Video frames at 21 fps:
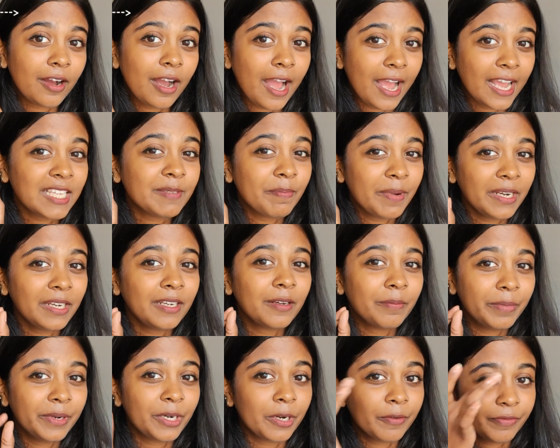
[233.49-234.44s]
I spent a
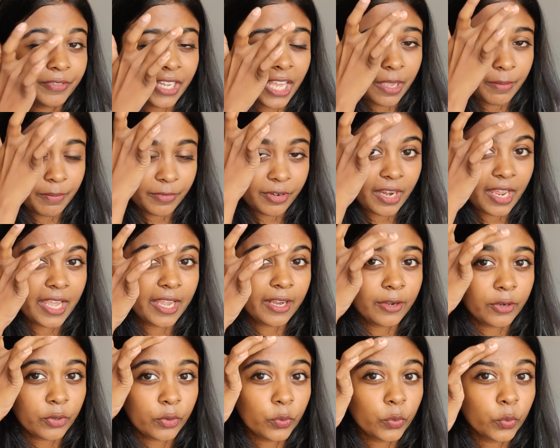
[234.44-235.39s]
bit of time
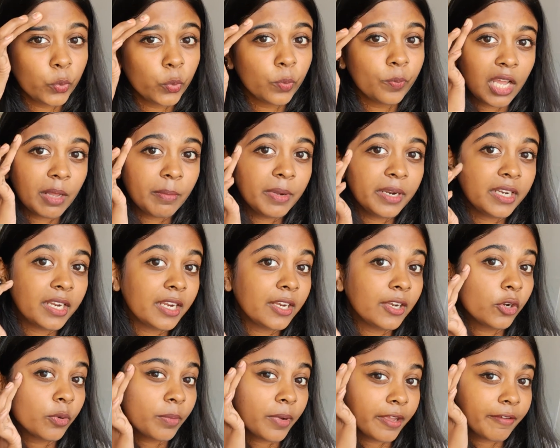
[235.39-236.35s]
trying to rub it
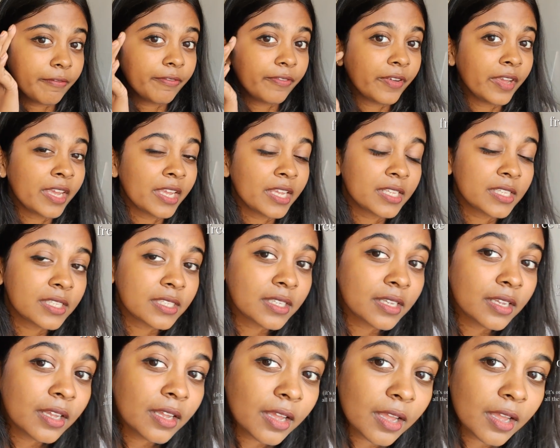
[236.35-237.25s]
into my face.